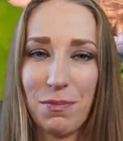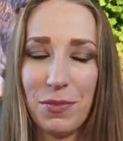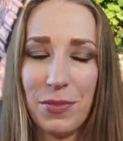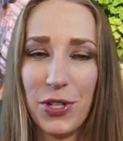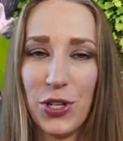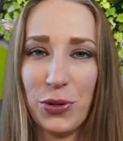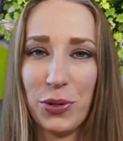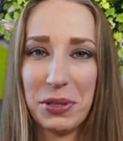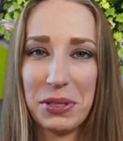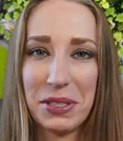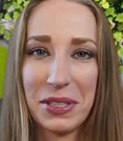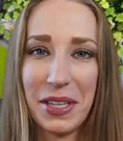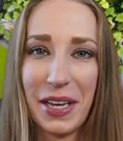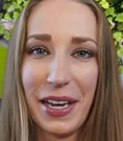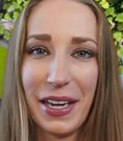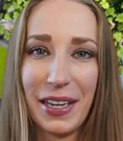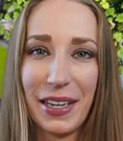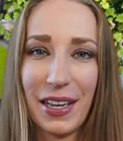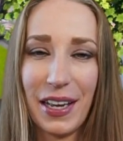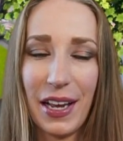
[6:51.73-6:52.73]
do its
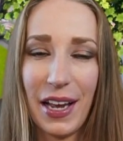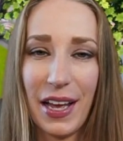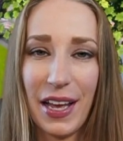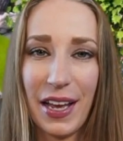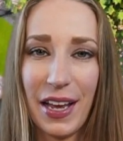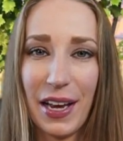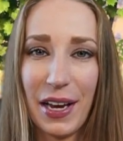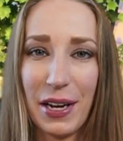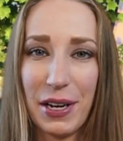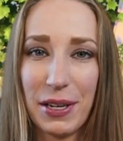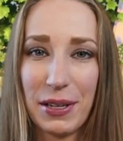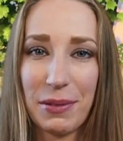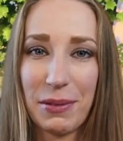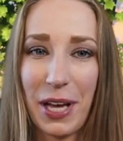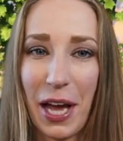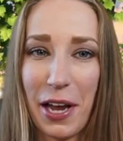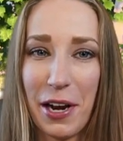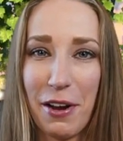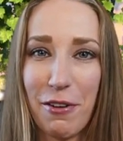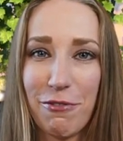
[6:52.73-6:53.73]
thing and
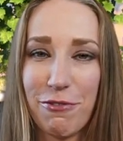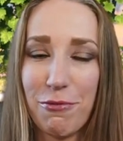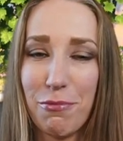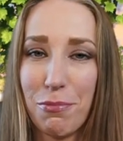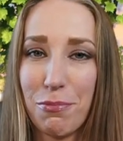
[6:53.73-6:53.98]
kind of